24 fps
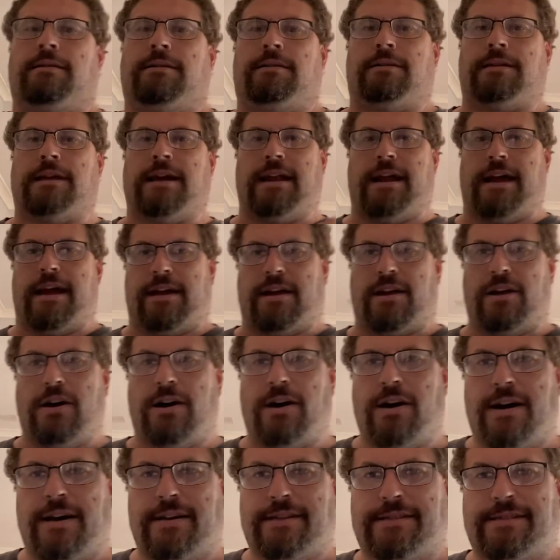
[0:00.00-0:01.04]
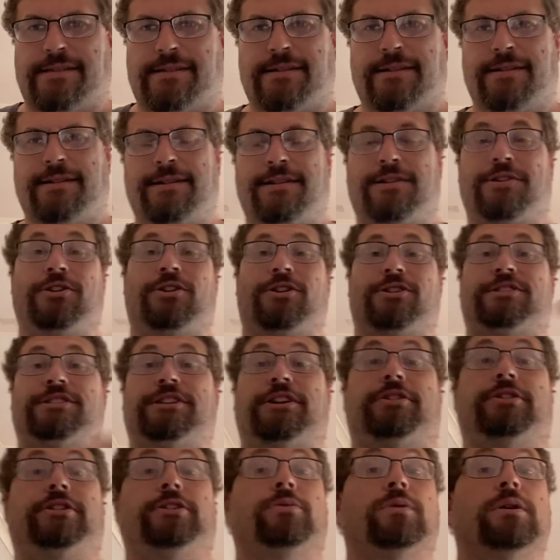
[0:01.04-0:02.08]
G'day guys, Googs
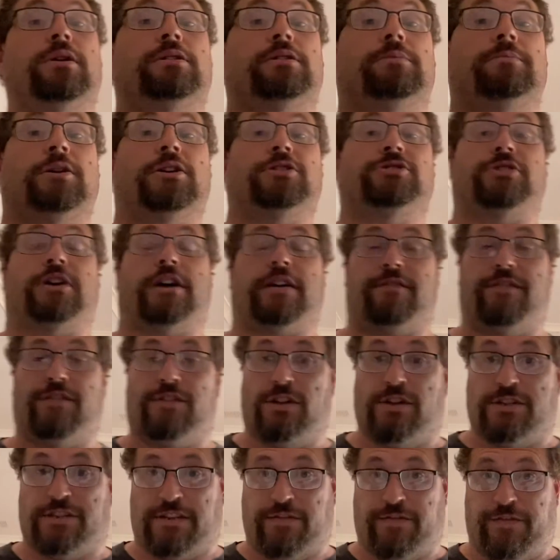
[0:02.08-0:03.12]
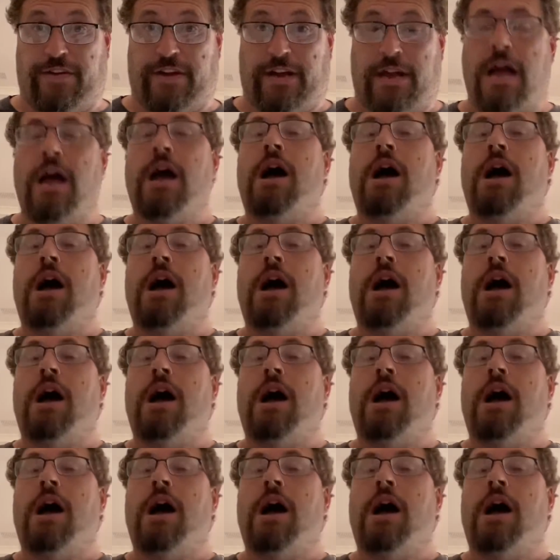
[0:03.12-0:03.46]
here and you're welcome to My Drunk Philosophy.